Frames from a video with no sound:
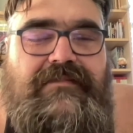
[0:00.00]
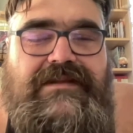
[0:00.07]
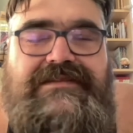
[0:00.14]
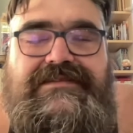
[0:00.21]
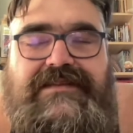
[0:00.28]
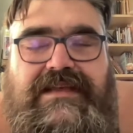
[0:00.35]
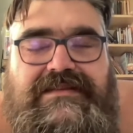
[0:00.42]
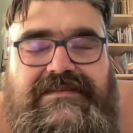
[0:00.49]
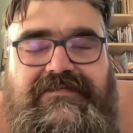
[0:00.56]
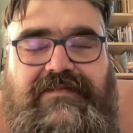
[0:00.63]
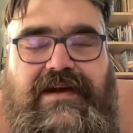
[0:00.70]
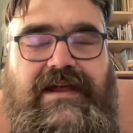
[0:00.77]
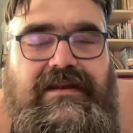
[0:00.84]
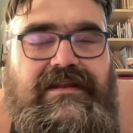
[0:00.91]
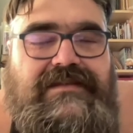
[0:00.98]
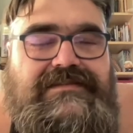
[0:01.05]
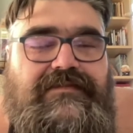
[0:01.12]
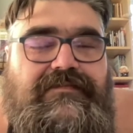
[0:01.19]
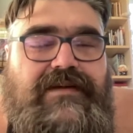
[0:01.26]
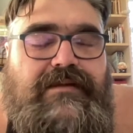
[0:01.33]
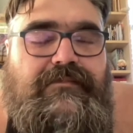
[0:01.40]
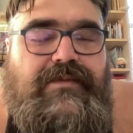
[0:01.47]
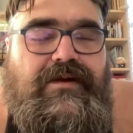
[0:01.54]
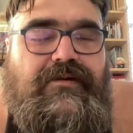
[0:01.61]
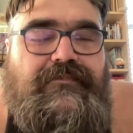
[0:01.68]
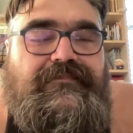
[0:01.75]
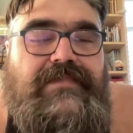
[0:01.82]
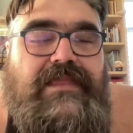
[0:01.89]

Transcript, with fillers: It's fun. It's a fun poem.